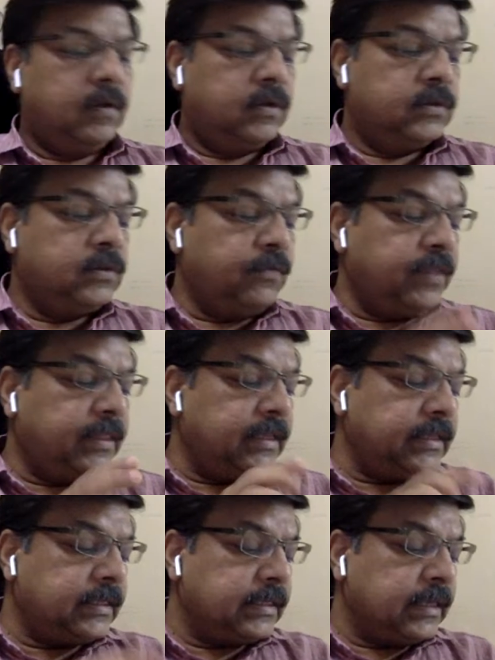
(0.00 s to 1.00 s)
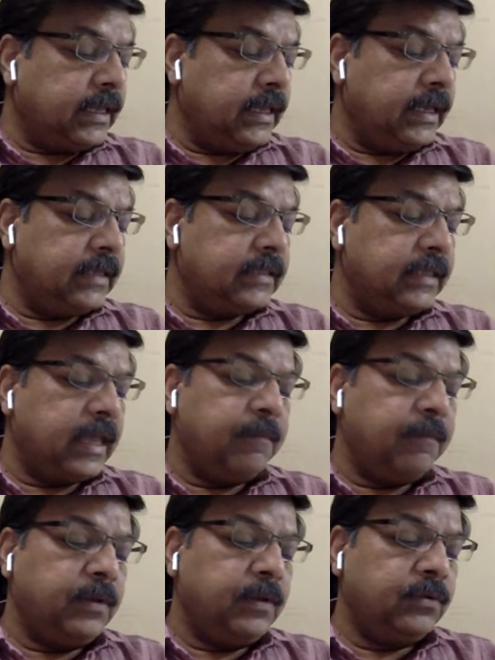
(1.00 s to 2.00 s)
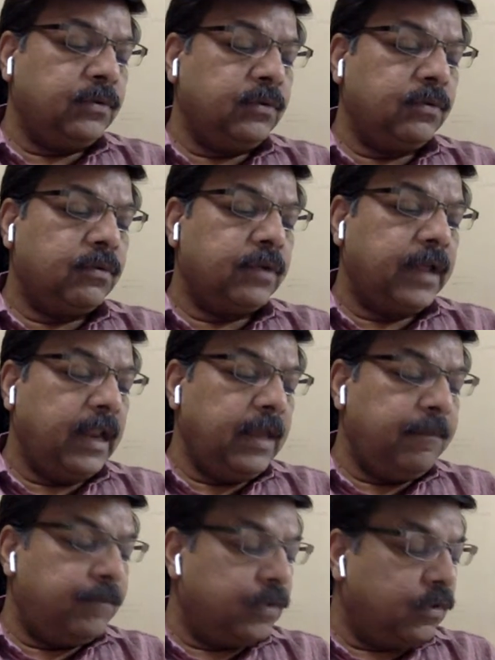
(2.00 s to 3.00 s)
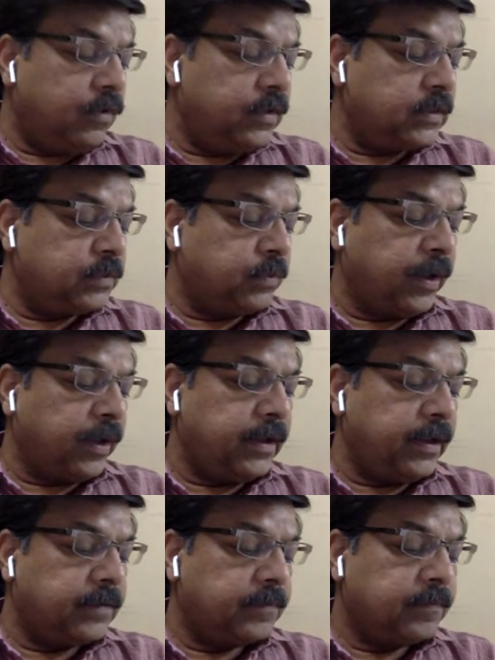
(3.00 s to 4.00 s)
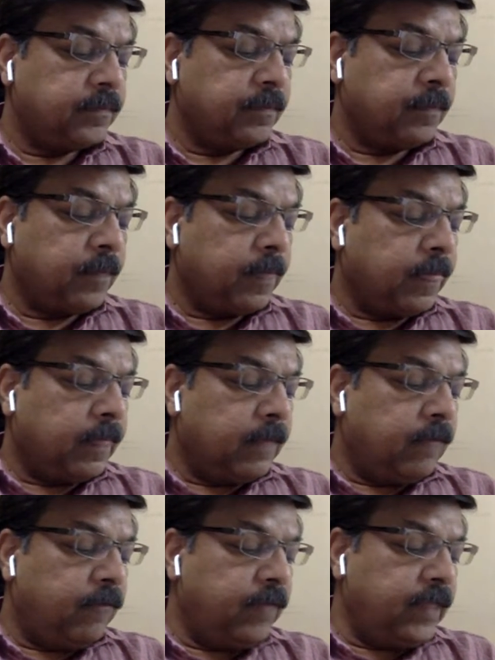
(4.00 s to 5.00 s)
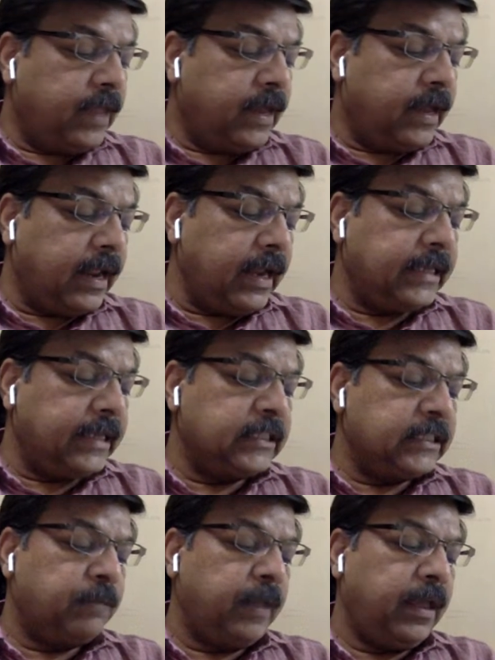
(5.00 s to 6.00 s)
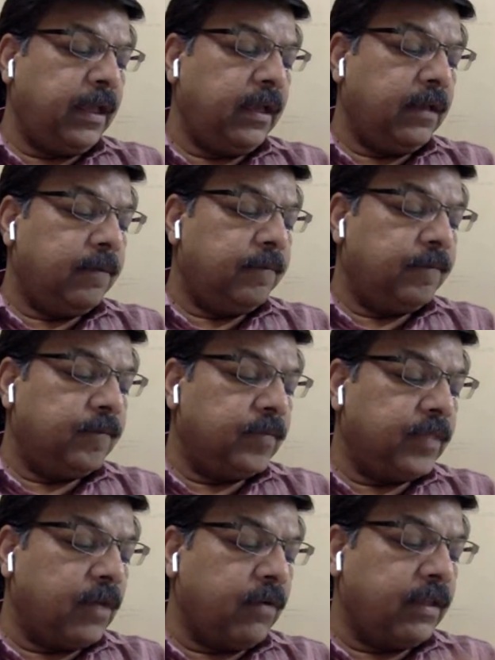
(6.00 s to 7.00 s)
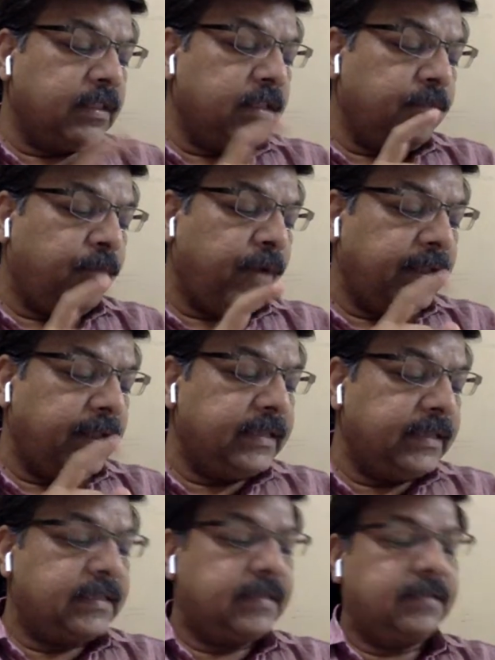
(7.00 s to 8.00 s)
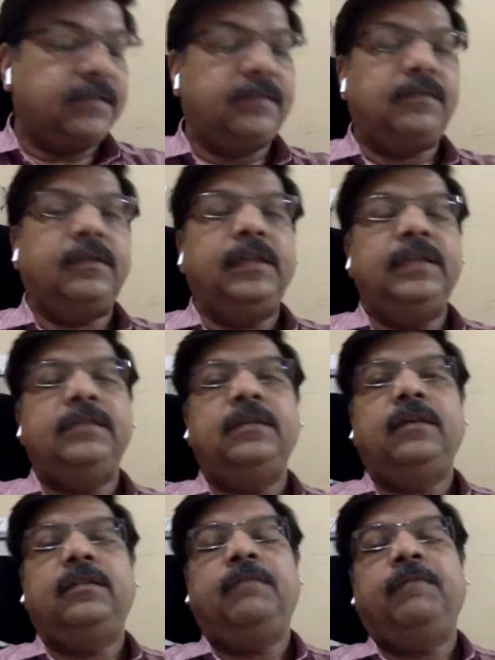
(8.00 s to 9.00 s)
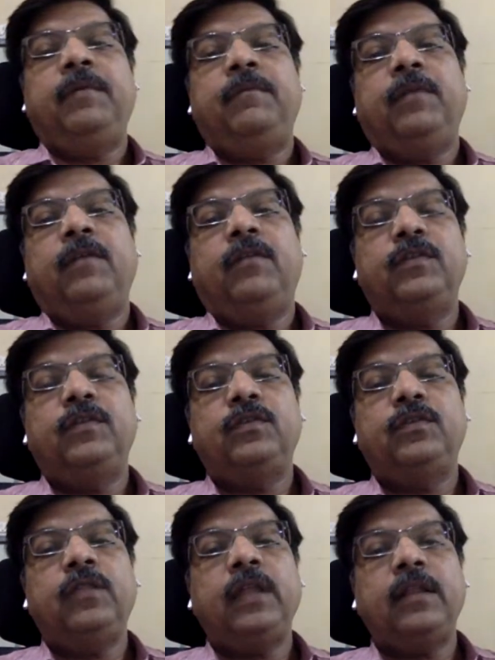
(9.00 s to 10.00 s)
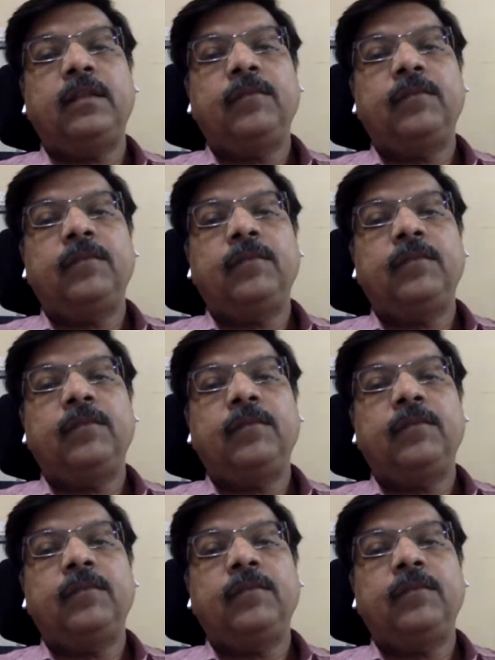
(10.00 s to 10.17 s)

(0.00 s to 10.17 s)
So with this, he is able to really prove his point with a great display. Now another point, he's teasing the people of old school that